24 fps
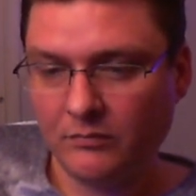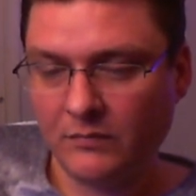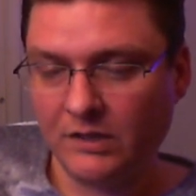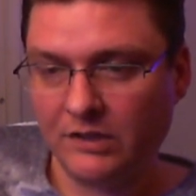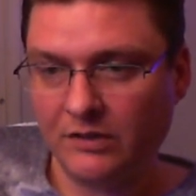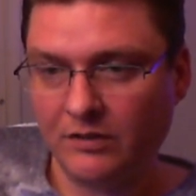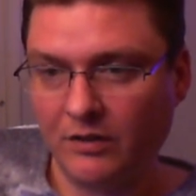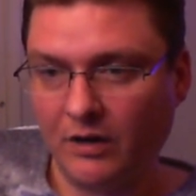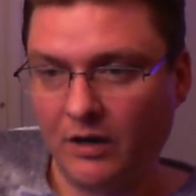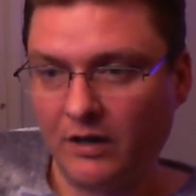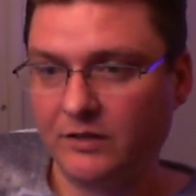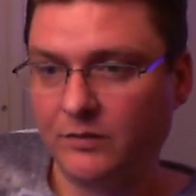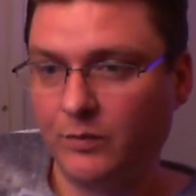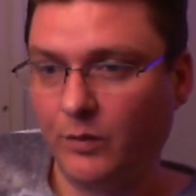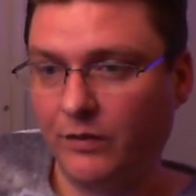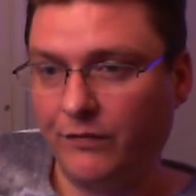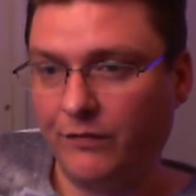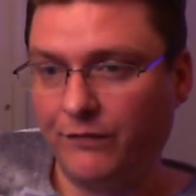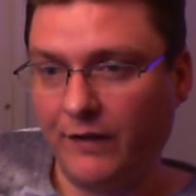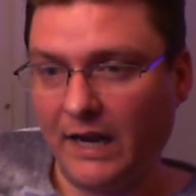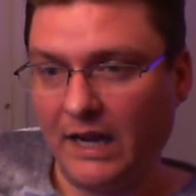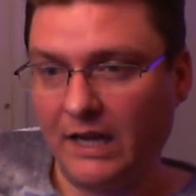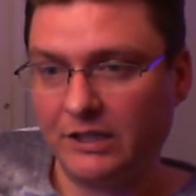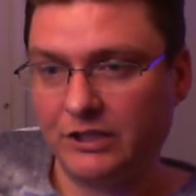It starts with
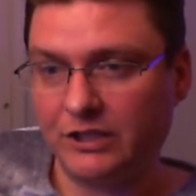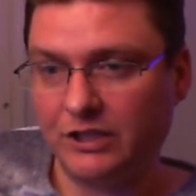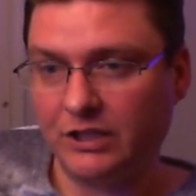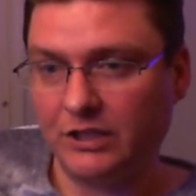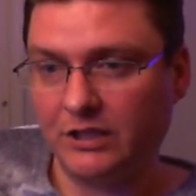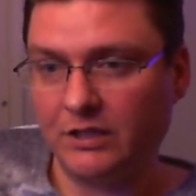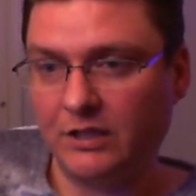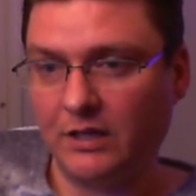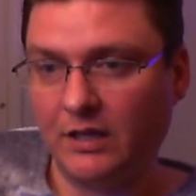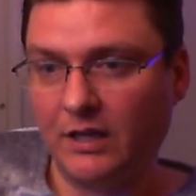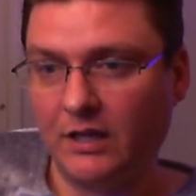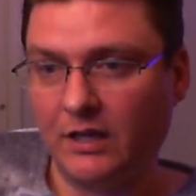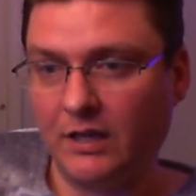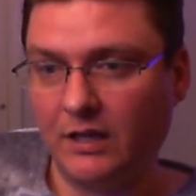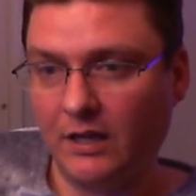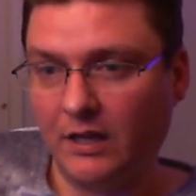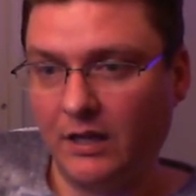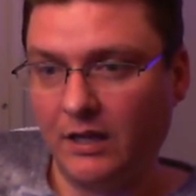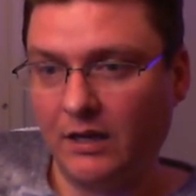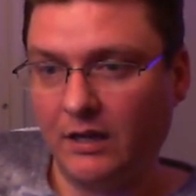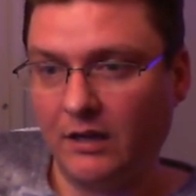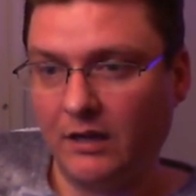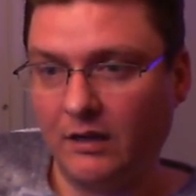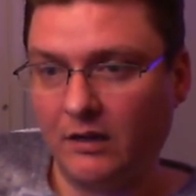fashion and
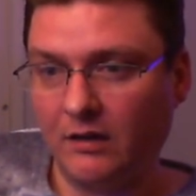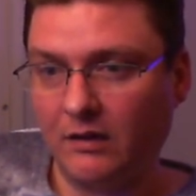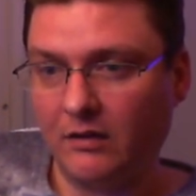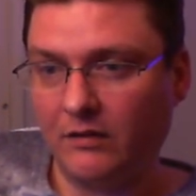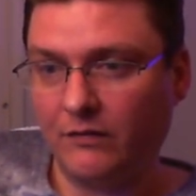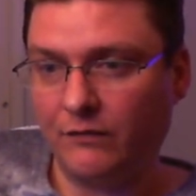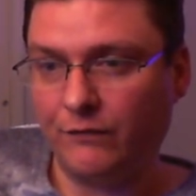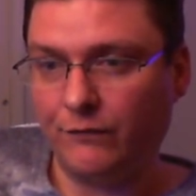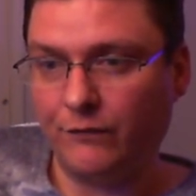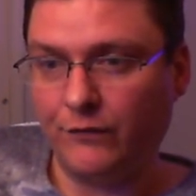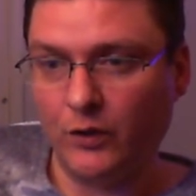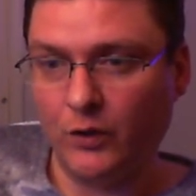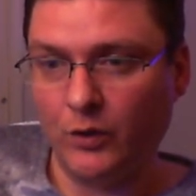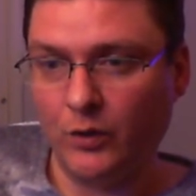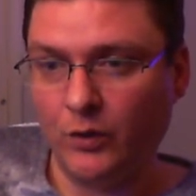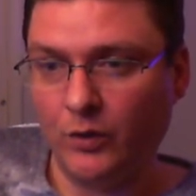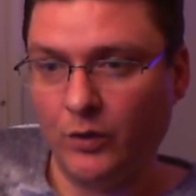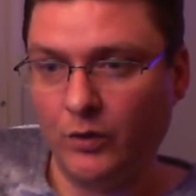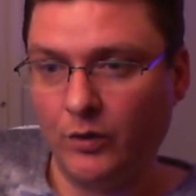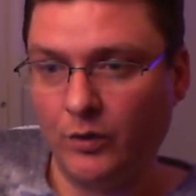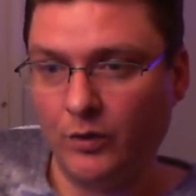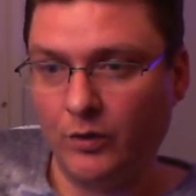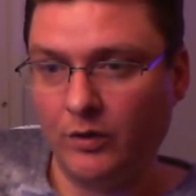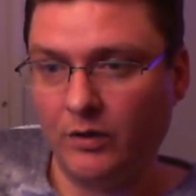then
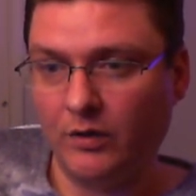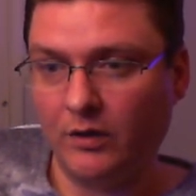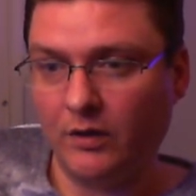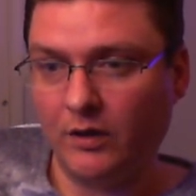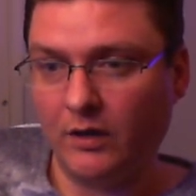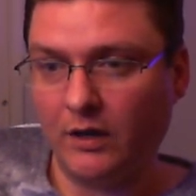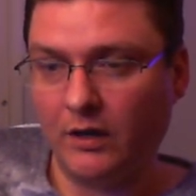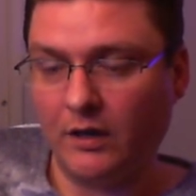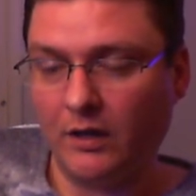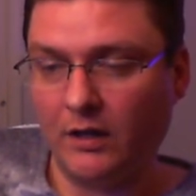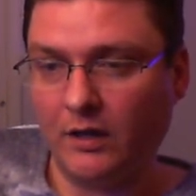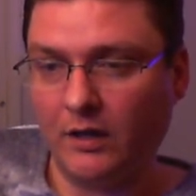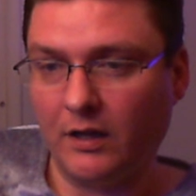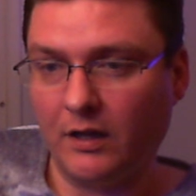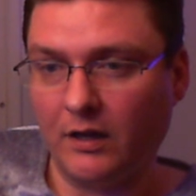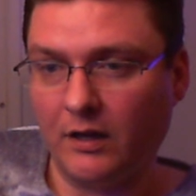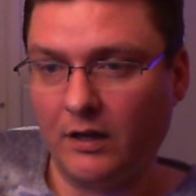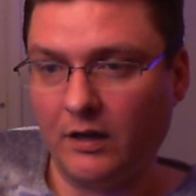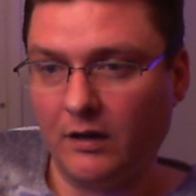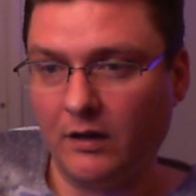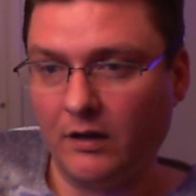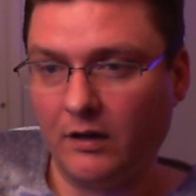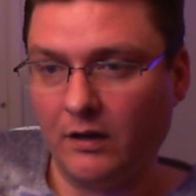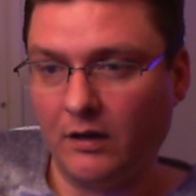food and
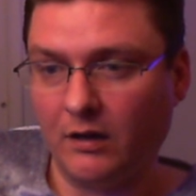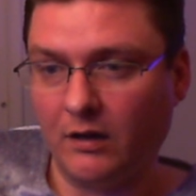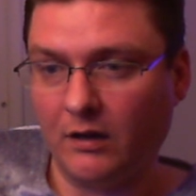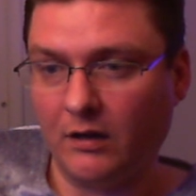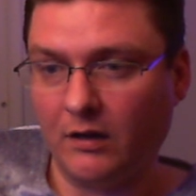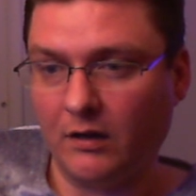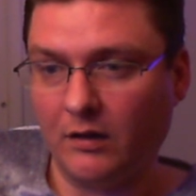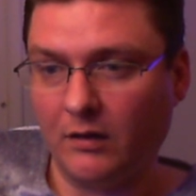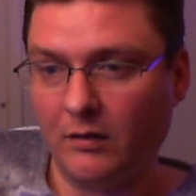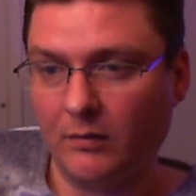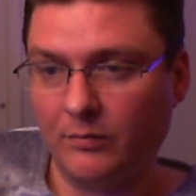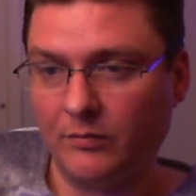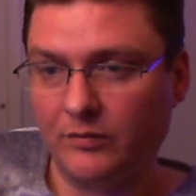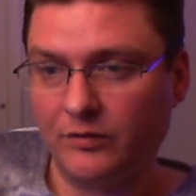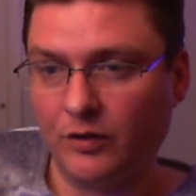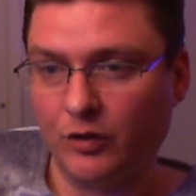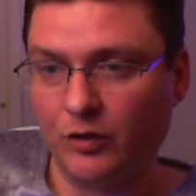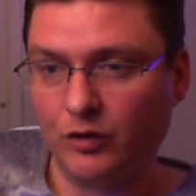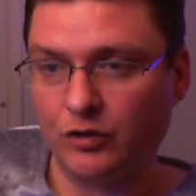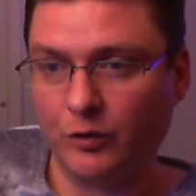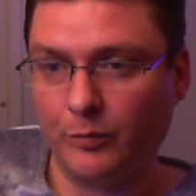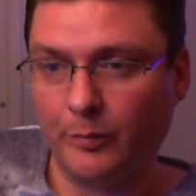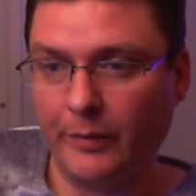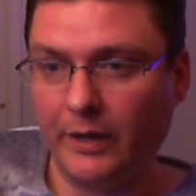then um,
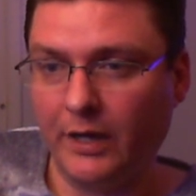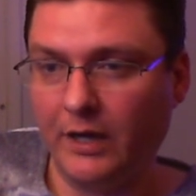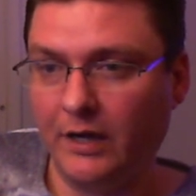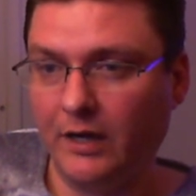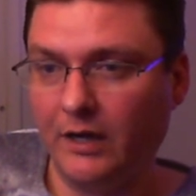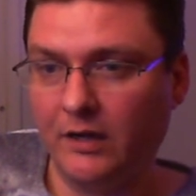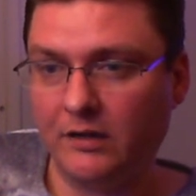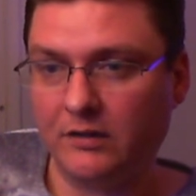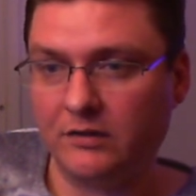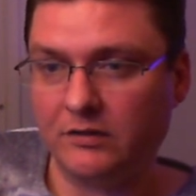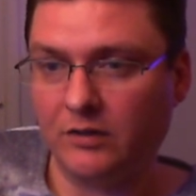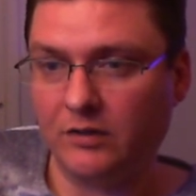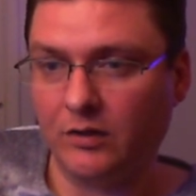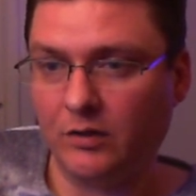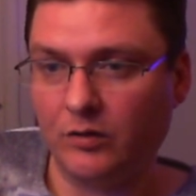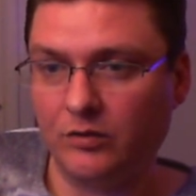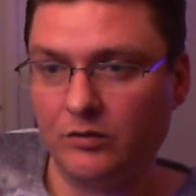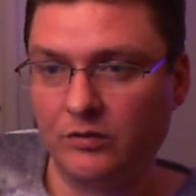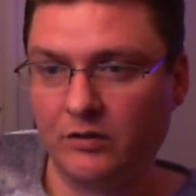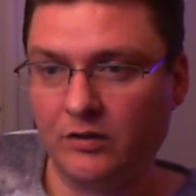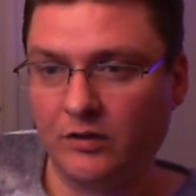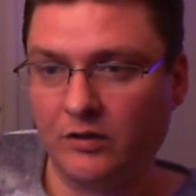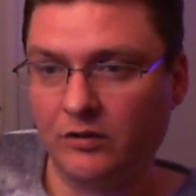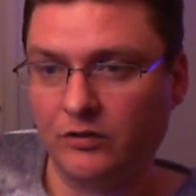social media, so
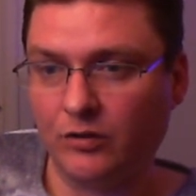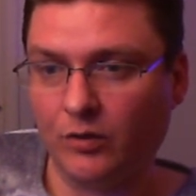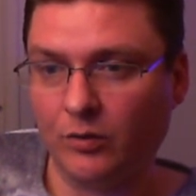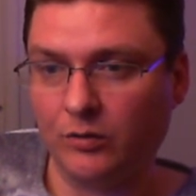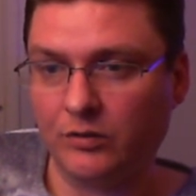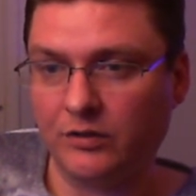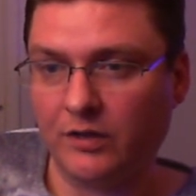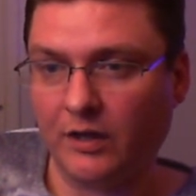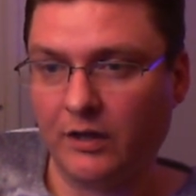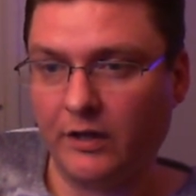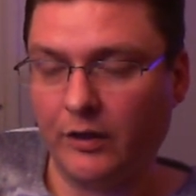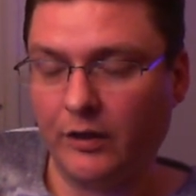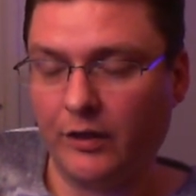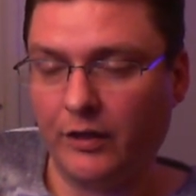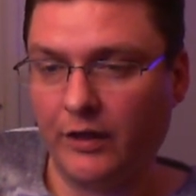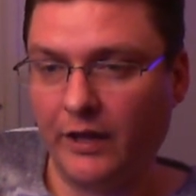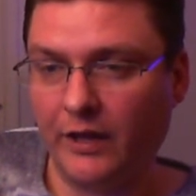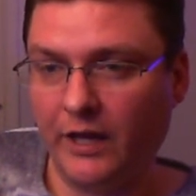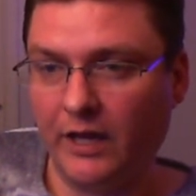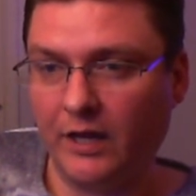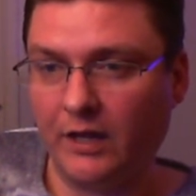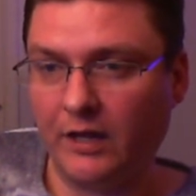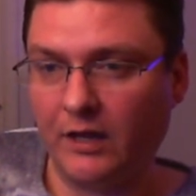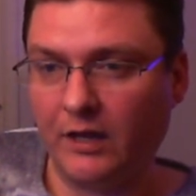it controls how you
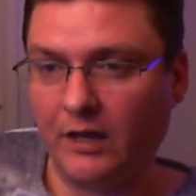think.